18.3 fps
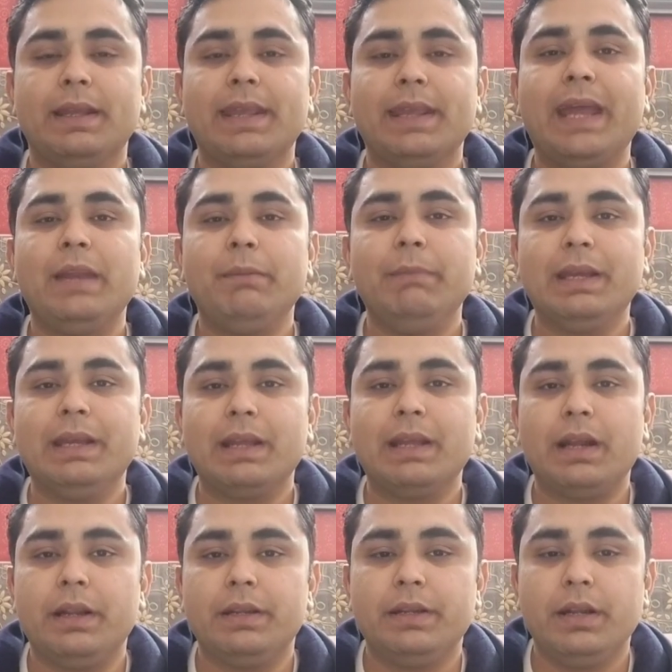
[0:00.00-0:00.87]
can be
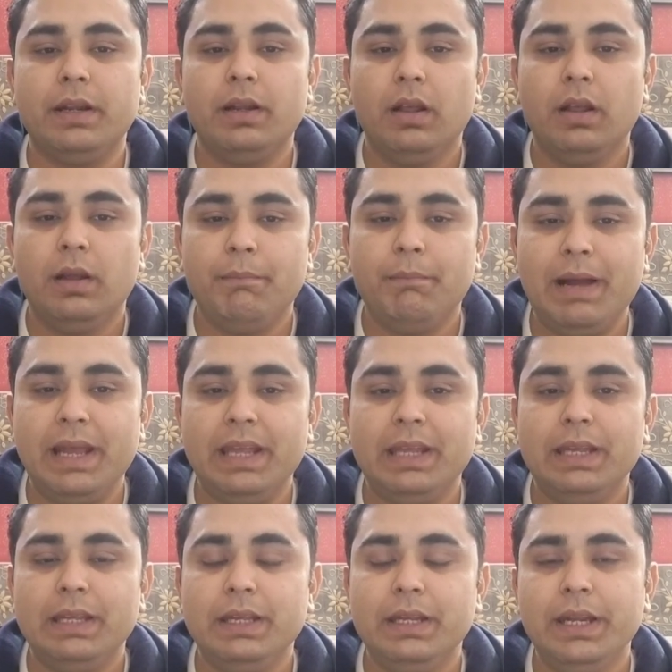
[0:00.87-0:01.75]
granted by
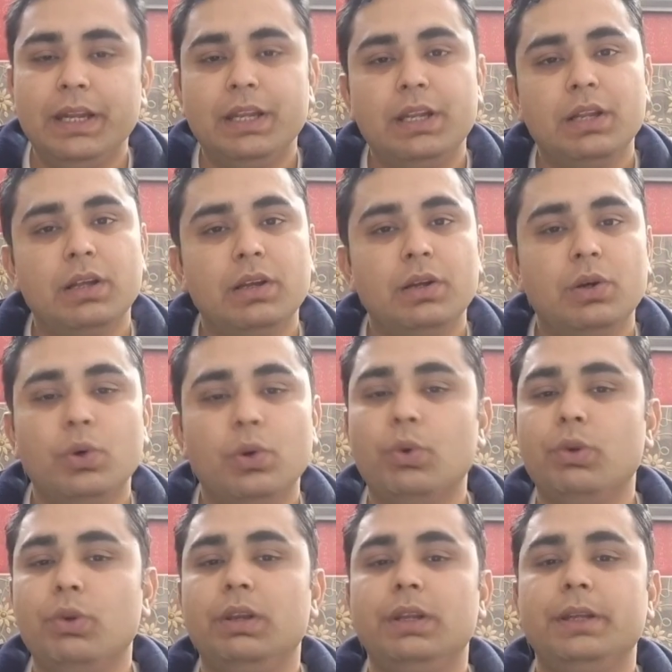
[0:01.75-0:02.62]
it
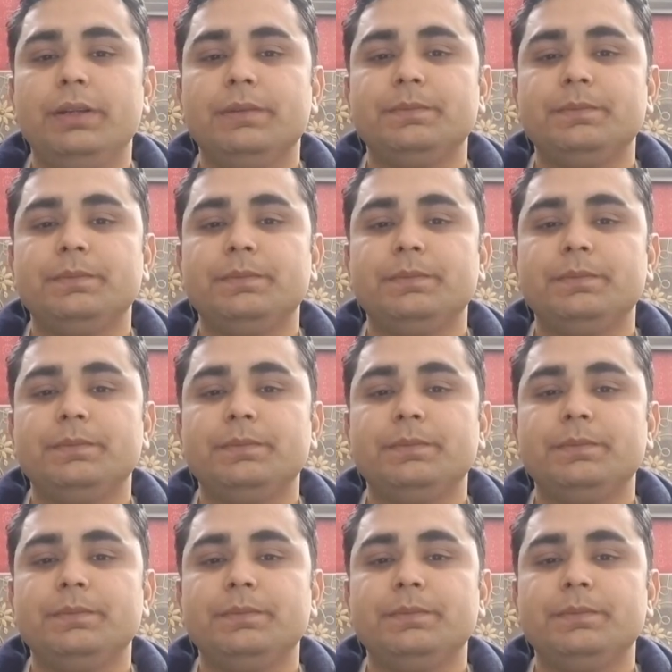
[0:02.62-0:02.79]
only.